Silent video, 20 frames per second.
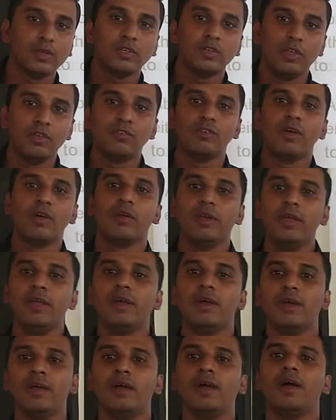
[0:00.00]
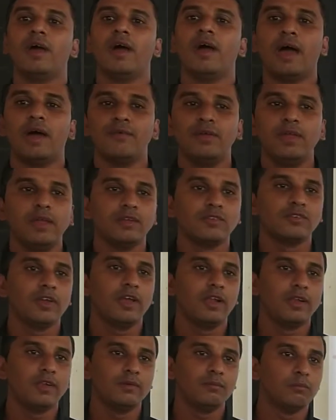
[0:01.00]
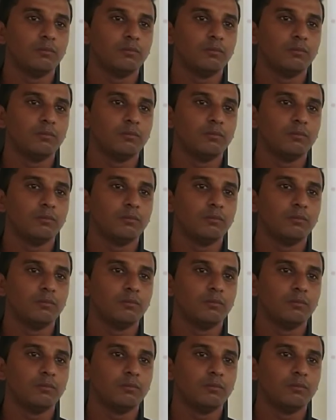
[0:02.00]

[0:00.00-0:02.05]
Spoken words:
she is already having a child,